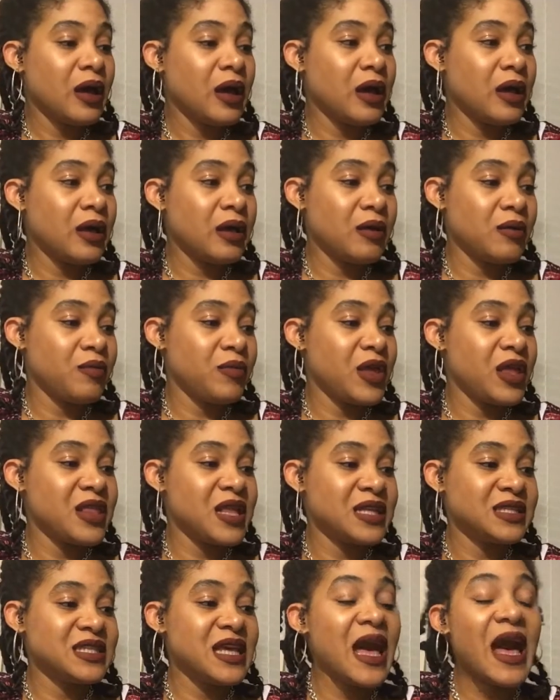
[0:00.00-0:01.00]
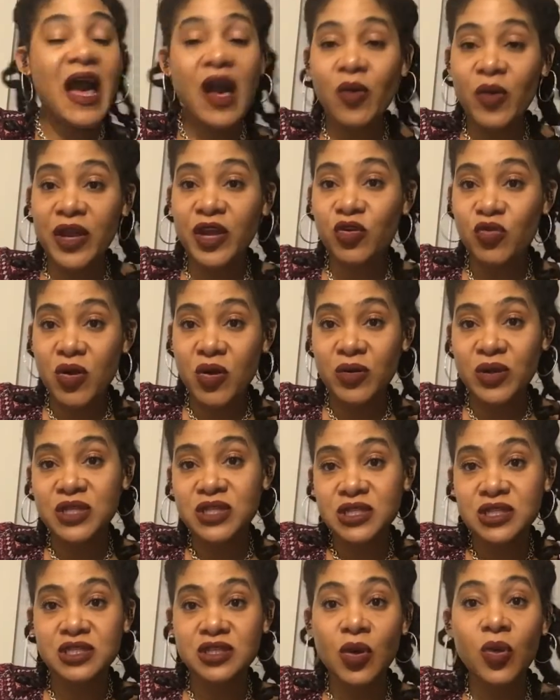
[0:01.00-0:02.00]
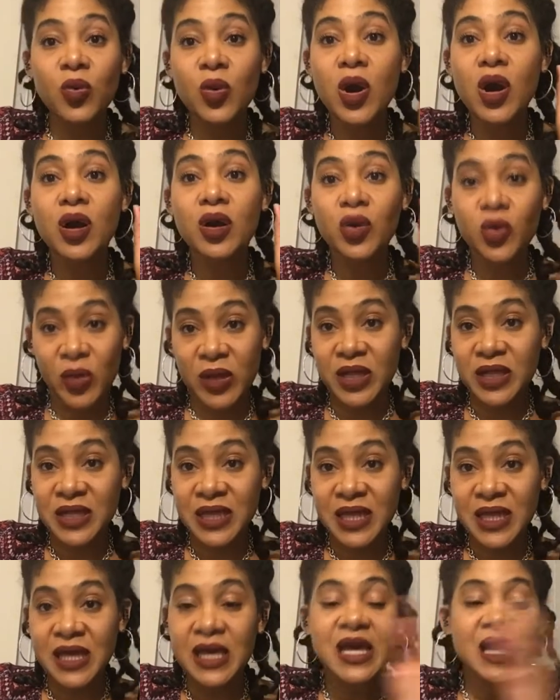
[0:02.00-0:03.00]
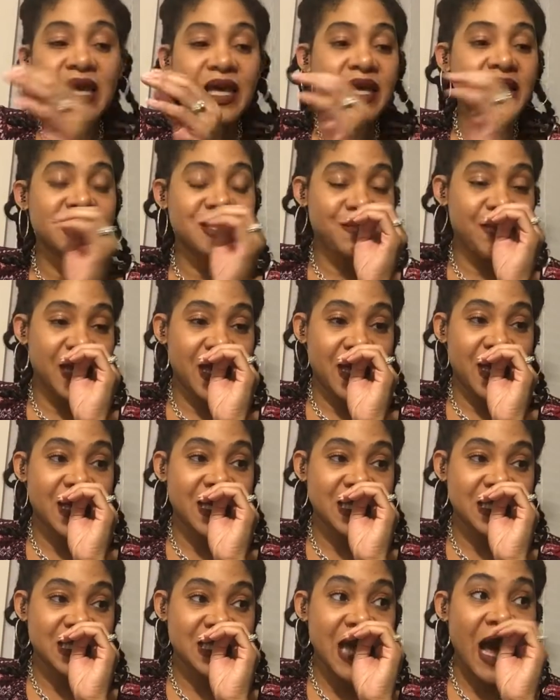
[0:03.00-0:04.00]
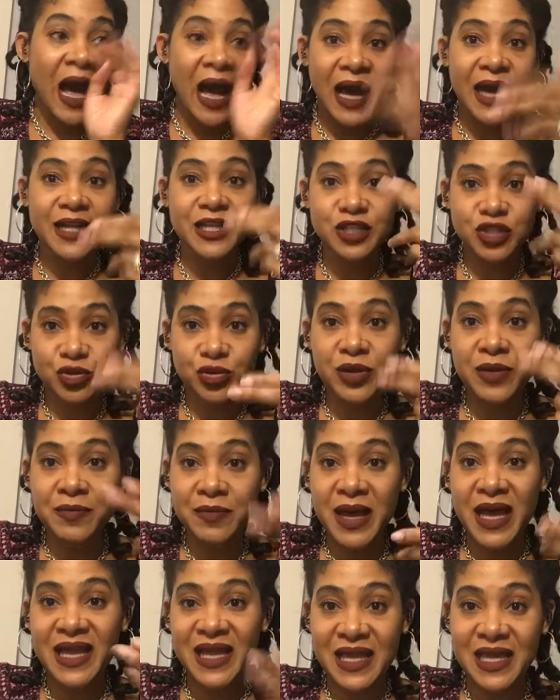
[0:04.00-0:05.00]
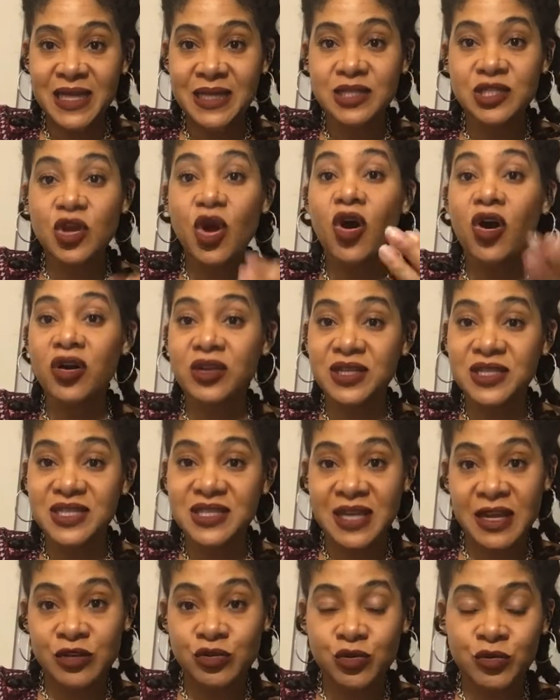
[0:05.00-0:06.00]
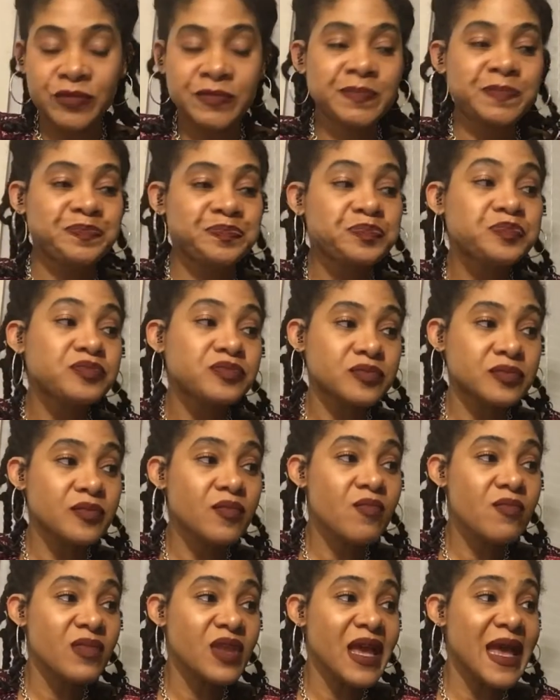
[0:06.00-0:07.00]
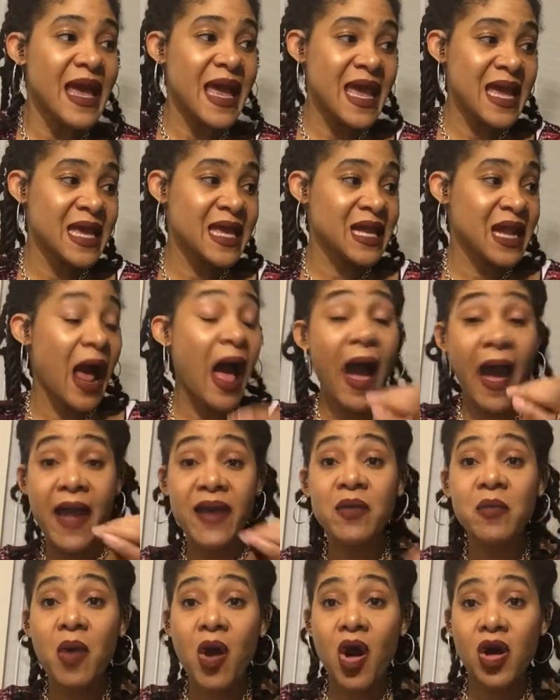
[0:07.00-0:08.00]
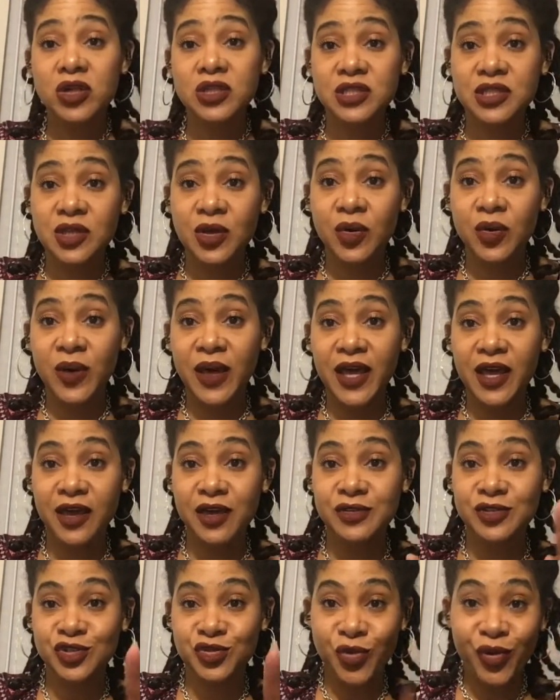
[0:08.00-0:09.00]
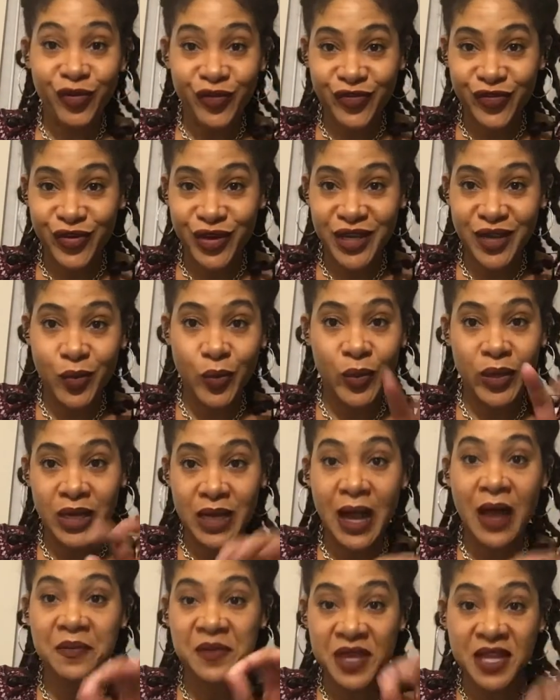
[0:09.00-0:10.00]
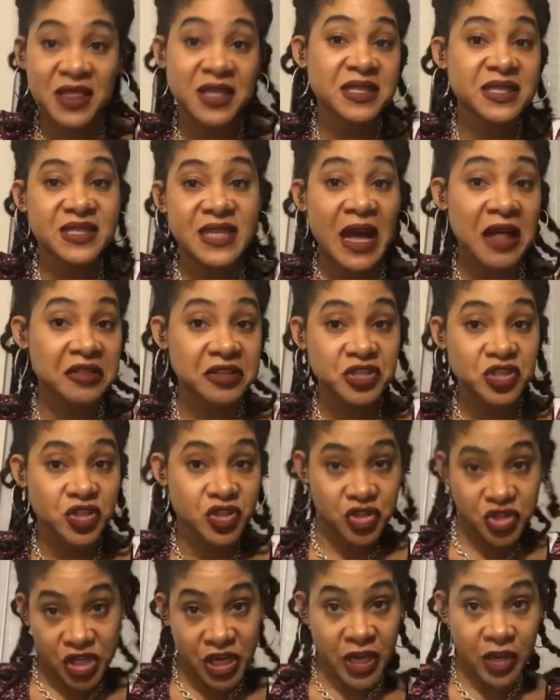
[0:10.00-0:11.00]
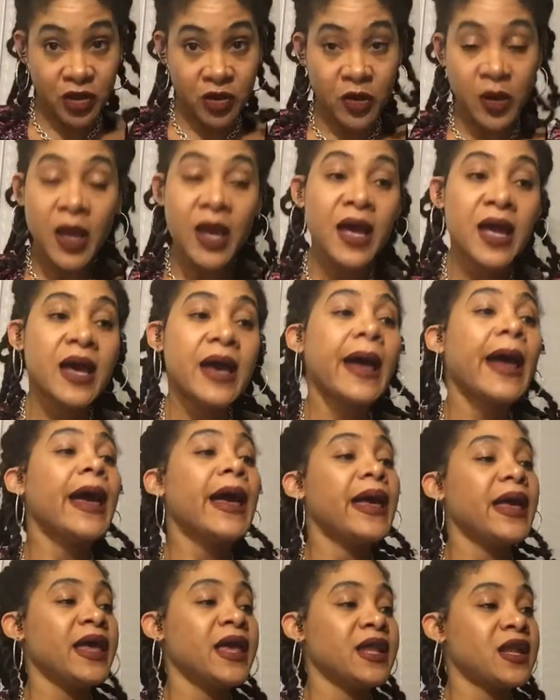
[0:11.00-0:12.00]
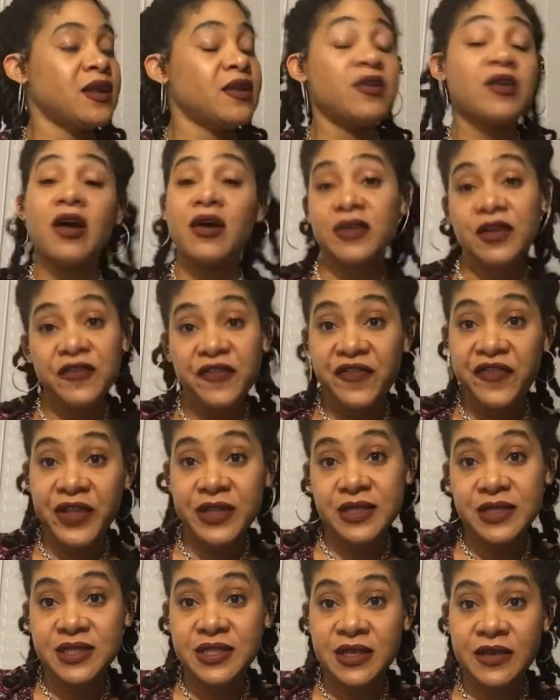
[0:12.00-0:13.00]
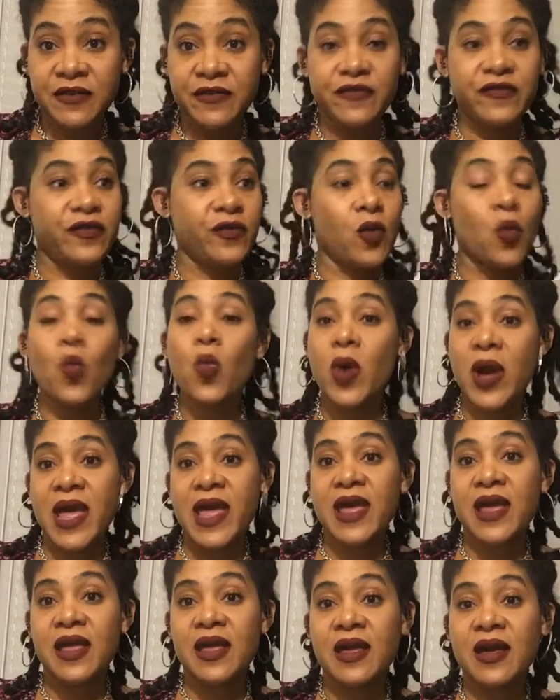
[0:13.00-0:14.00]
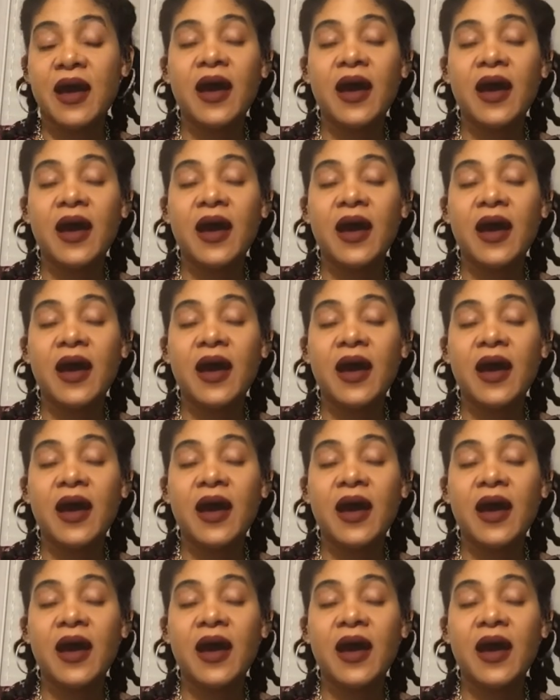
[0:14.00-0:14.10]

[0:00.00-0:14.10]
And that's how I grow it so quickly, is because I trim my ends on a schedule. And I am also a control freak when I'm in the stylist chair. In a non-offensive way,